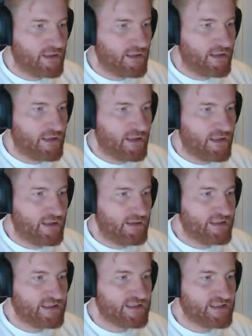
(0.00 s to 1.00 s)

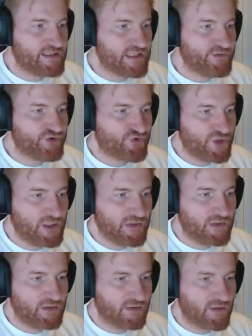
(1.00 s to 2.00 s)
And since I'm
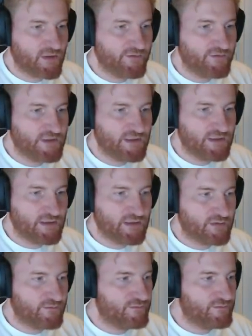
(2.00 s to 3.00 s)
streaming on the
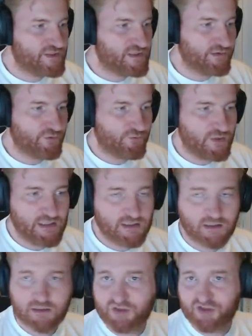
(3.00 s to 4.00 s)
Slytherin
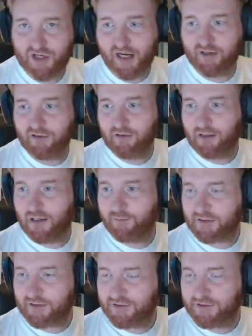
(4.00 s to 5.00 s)
channel, I'm not
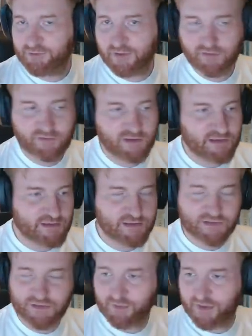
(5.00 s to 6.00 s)
gonna do anything
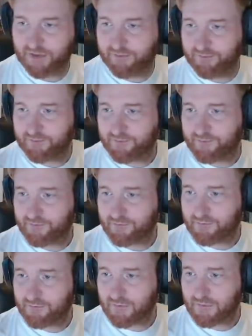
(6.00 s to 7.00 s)
stupid.
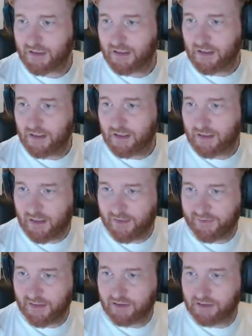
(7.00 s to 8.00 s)

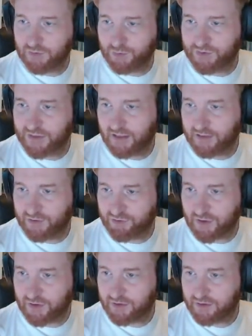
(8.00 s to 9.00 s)
That includes getting
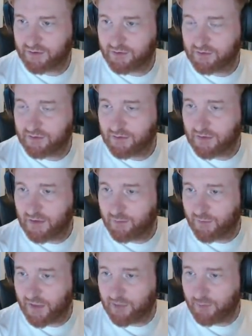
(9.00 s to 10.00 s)
drunk. But
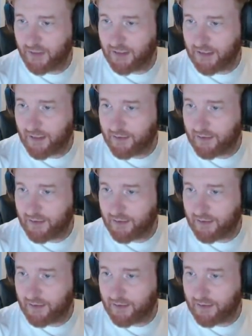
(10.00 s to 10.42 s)
anyway, yeah.